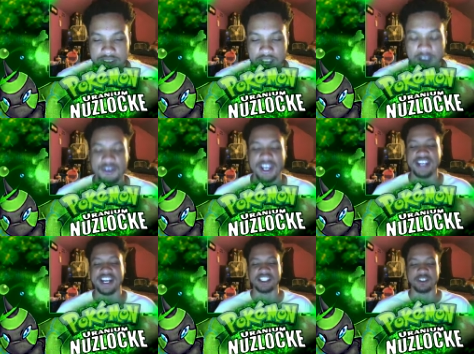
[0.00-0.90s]
Okay,
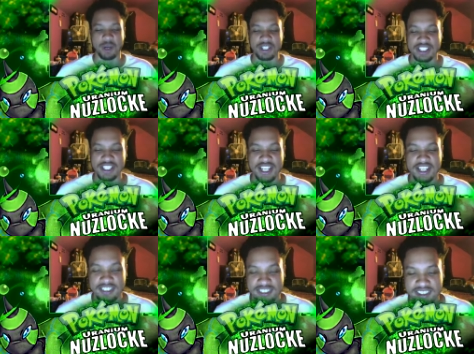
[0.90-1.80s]
next question then.
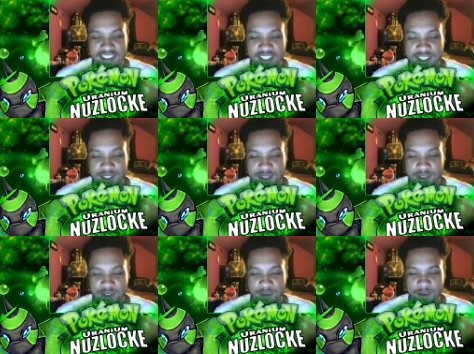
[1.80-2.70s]

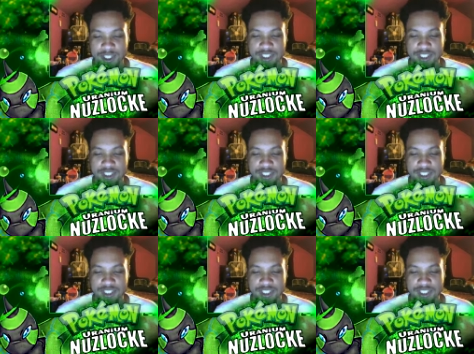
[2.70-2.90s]
Which